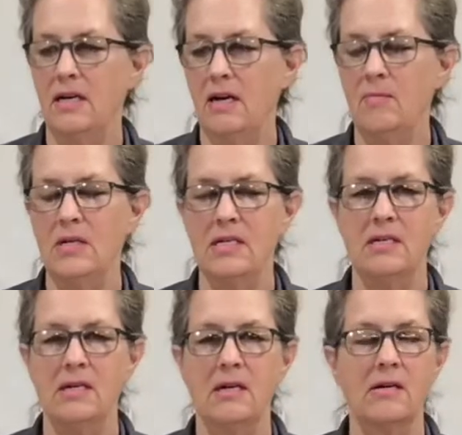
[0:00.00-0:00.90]
Amy
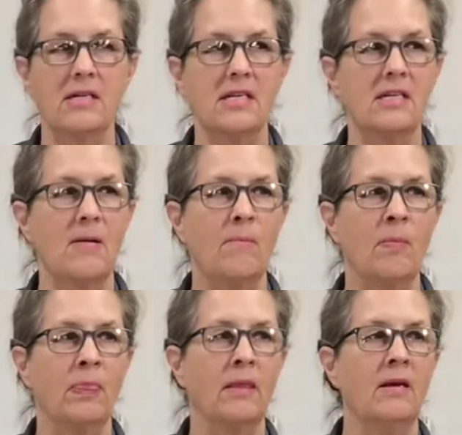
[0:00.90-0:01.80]
Sedaris
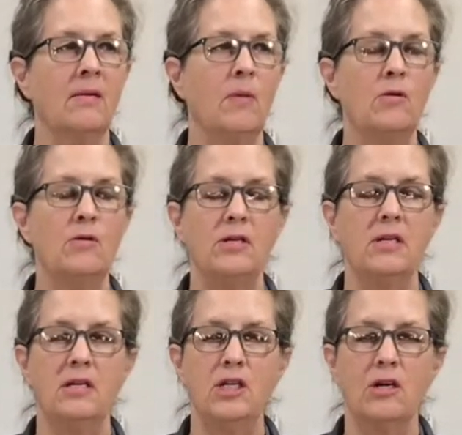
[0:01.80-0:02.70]
posted
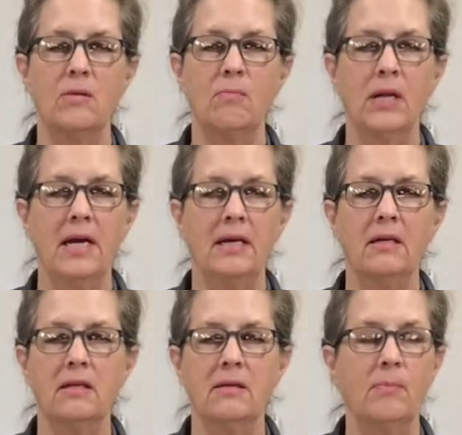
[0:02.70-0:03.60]
a Jerry Blank
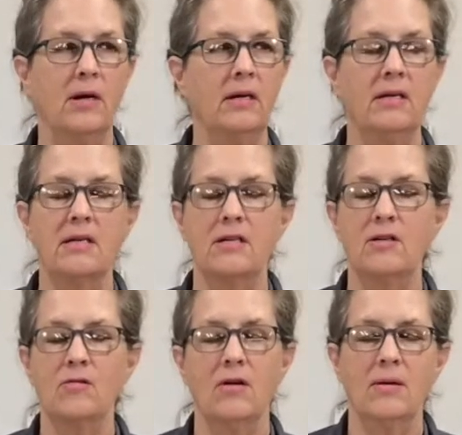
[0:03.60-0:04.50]
clip on
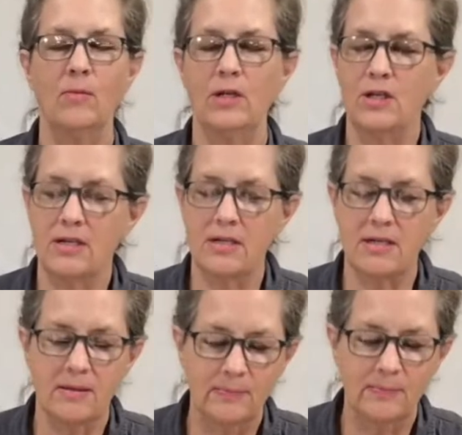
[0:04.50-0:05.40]
Instagram, which is,